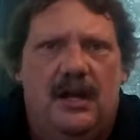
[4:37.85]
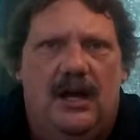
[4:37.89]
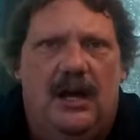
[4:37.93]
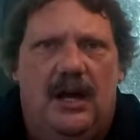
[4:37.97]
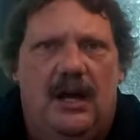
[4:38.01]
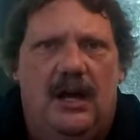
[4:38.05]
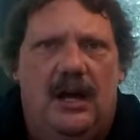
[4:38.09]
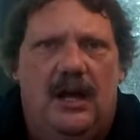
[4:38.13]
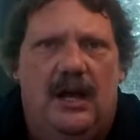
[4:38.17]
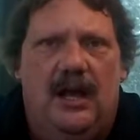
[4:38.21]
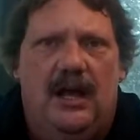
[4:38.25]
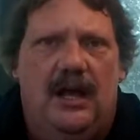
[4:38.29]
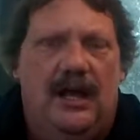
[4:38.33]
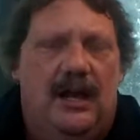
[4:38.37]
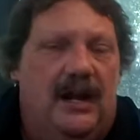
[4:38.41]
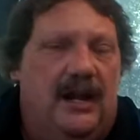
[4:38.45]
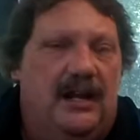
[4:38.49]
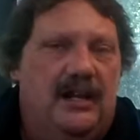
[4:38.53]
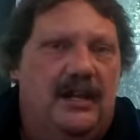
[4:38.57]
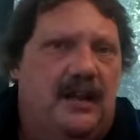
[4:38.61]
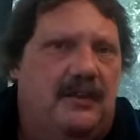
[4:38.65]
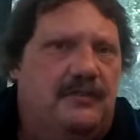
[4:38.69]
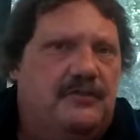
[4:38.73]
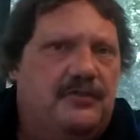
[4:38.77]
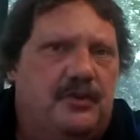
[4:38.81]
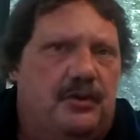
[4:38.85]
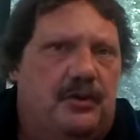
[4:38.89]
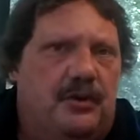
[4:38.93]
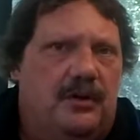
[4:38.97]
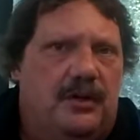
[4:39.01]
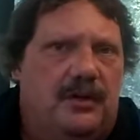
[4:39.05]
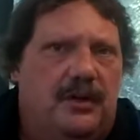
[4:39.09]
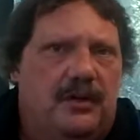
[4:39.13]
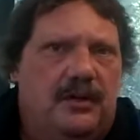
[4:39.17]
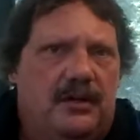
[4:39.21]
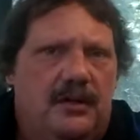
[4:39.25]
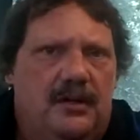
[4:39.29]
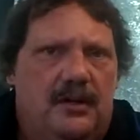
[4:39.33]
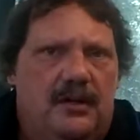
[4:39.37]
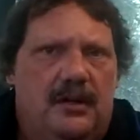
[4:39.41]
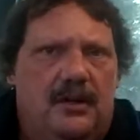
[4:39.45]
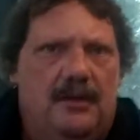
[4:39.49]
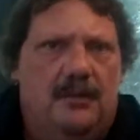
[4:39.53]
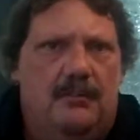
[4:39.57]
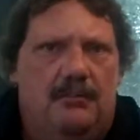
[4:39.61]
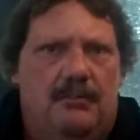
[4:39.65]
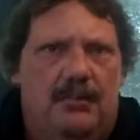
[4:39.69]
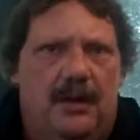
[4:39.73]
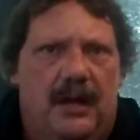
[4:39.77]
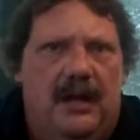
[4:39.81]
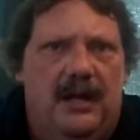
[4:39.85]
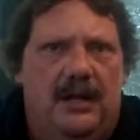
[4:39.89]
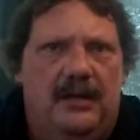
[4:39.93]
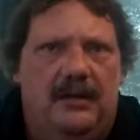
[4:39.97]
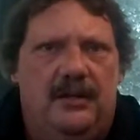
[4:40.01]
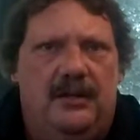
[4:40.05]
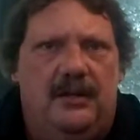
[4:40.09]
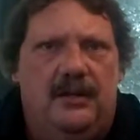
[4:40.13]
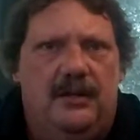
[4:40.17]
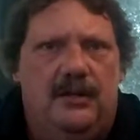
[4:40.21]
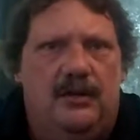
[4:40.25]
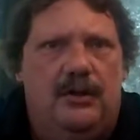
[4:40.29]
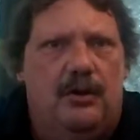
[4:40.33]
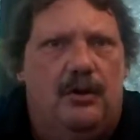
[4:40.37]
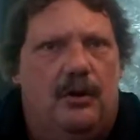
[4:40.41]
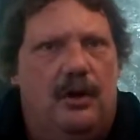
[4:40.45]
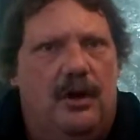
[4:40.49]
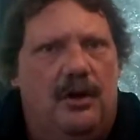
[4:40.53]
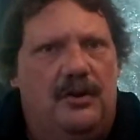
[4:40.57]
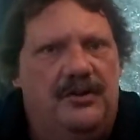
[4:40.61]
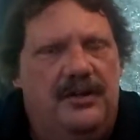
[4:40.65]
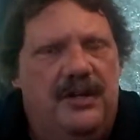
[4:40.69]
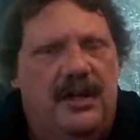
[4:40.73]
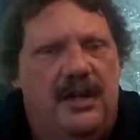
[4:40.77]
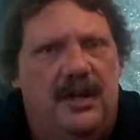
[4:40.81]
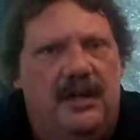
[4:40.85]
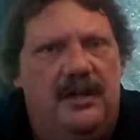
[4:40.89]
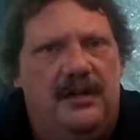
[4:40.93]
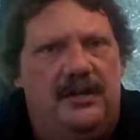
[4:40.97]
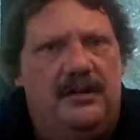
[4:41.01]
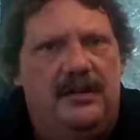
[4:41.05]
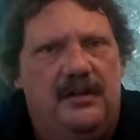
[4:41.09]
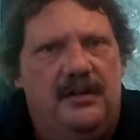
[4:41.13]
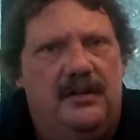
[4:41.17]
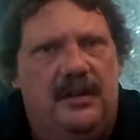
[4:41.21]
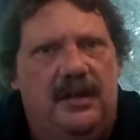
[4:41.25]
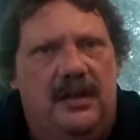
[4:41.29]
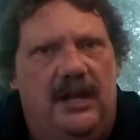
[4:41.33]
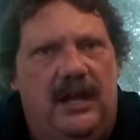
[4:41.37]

And I love torque. But you're all done.